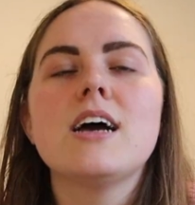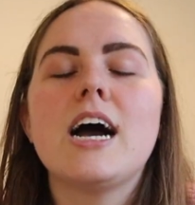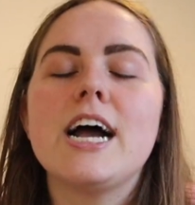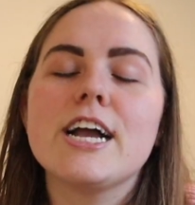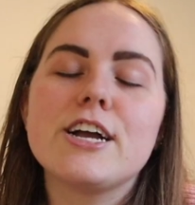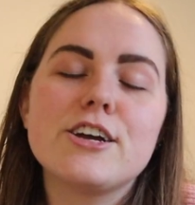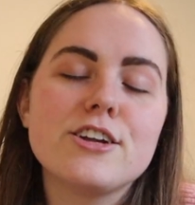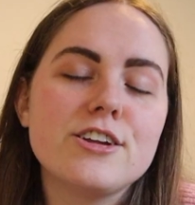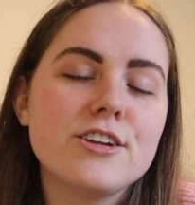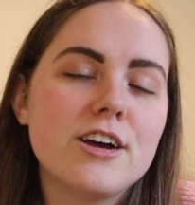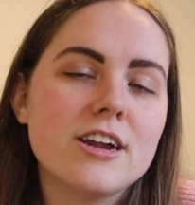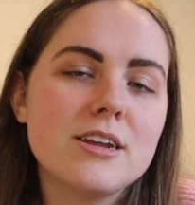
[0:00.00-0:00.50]
I
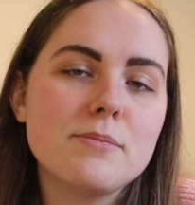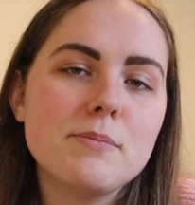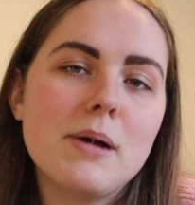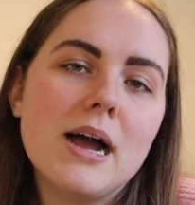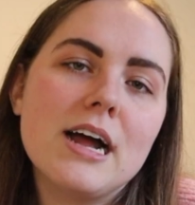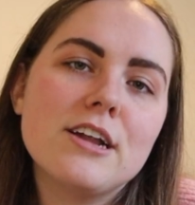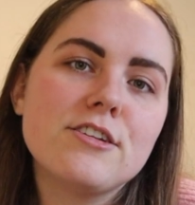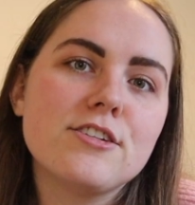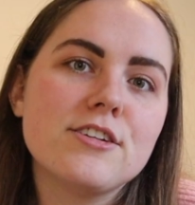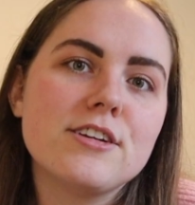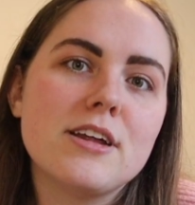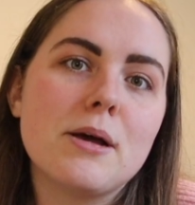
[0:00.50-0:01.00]
could not
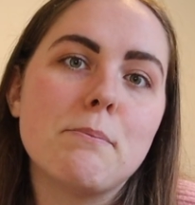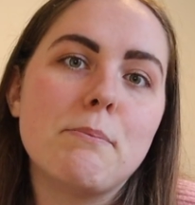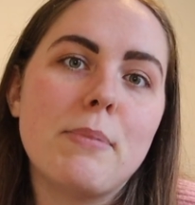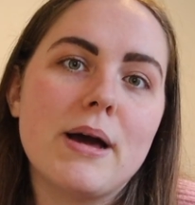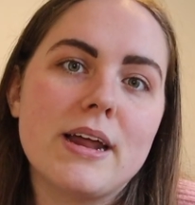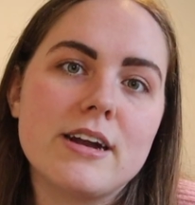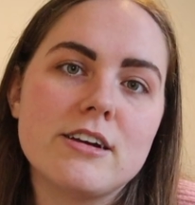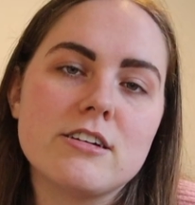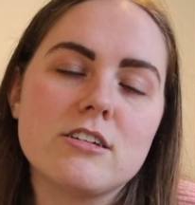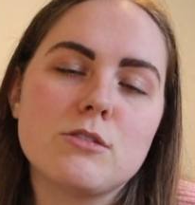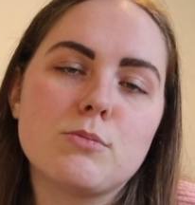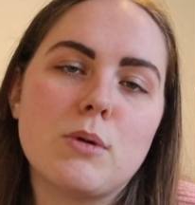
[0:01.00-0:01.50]
imagine a
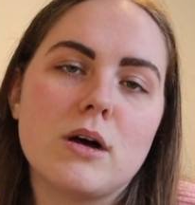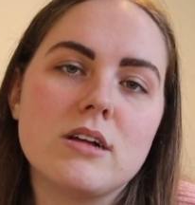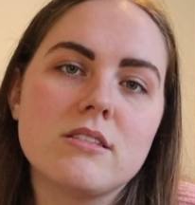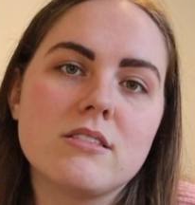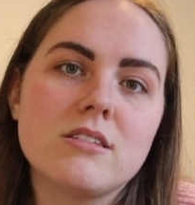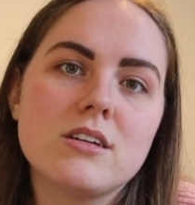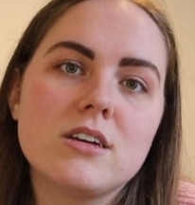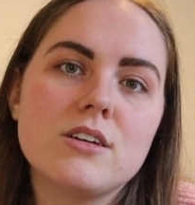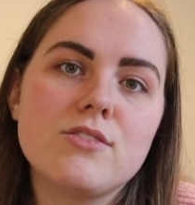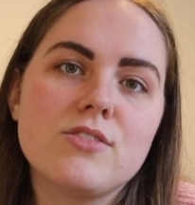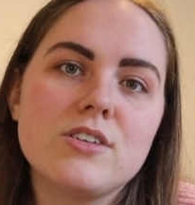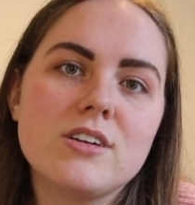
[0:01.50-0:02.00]
better
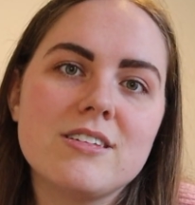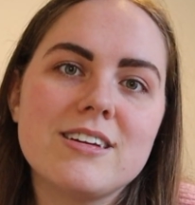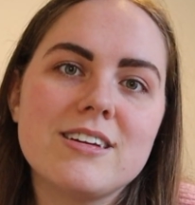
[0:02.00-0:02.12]
sponsor for